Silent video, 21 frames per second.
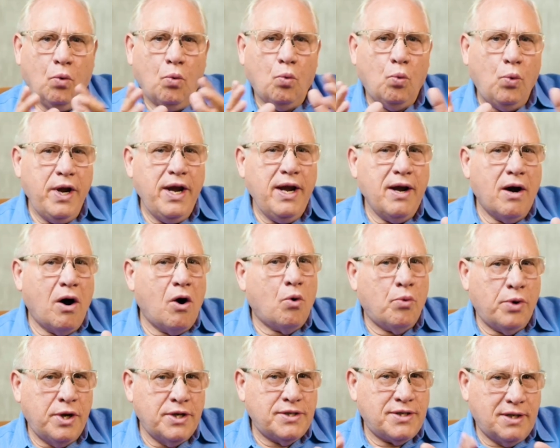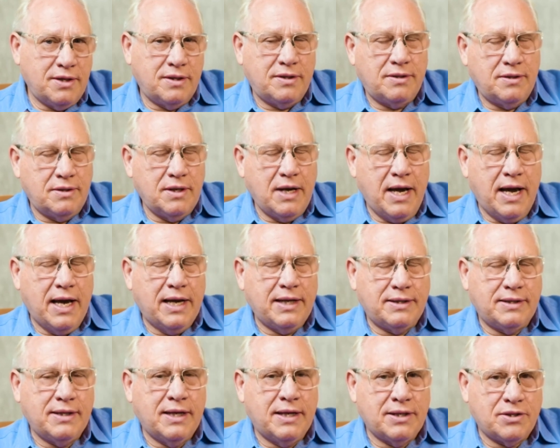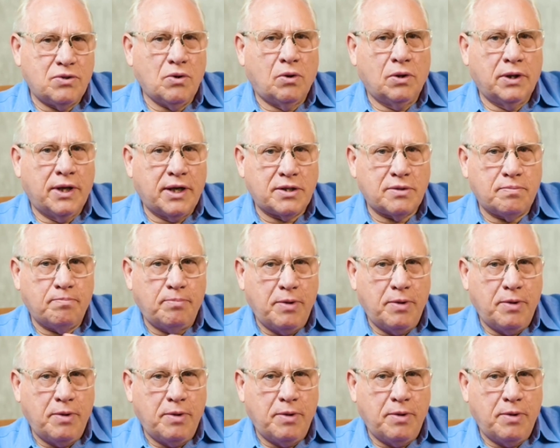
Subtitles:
We always at Solix,